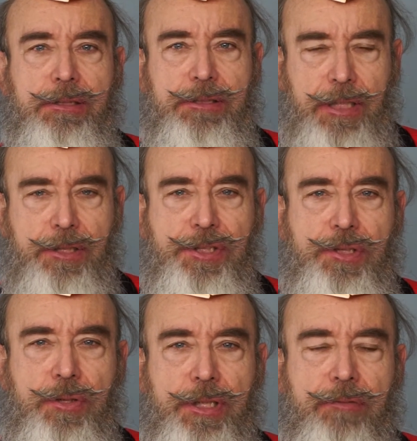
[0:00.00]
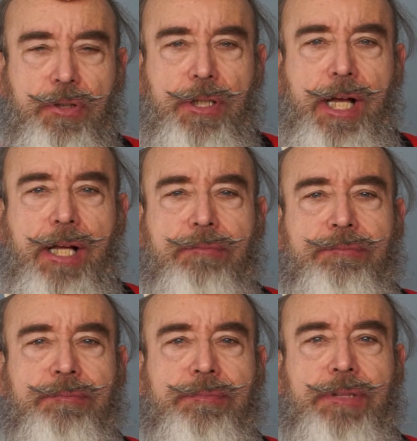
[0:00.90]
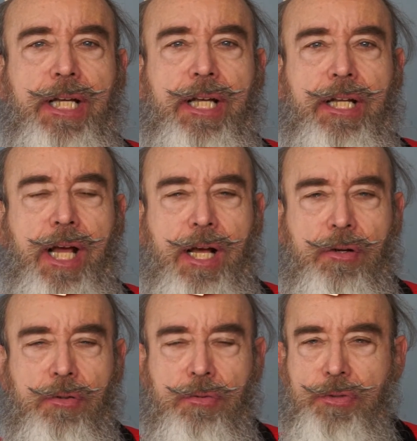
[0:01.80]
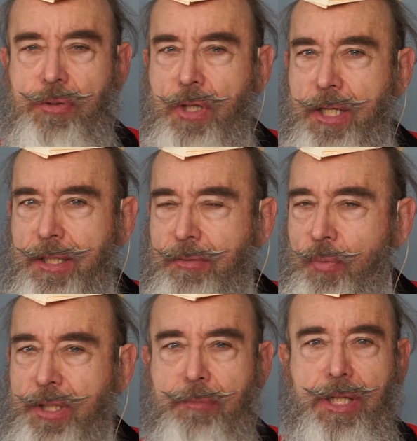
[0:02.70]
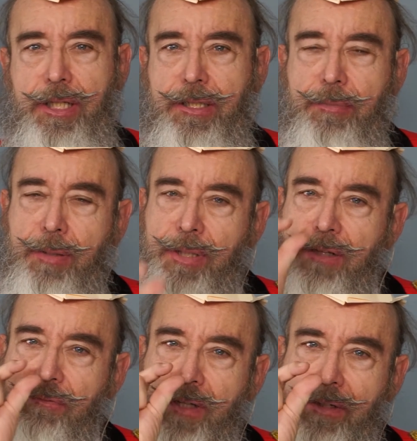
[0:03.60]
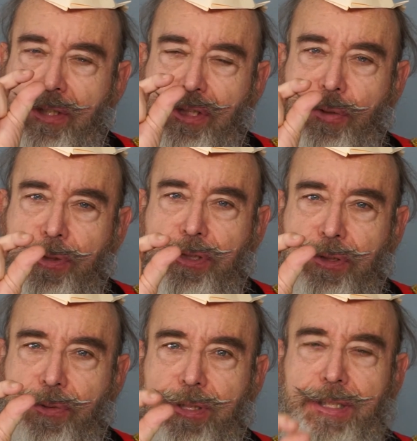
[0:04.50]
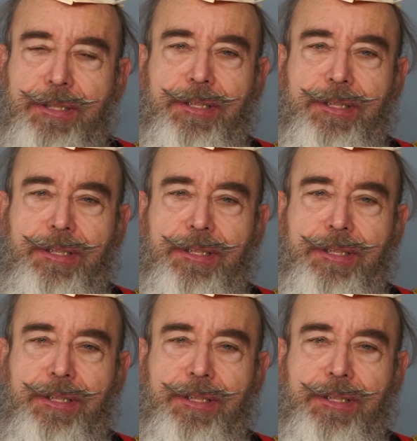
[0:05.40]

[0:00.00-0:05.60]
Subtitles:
tell the story of your hat and how you got it and where you made it. It may be a very short story.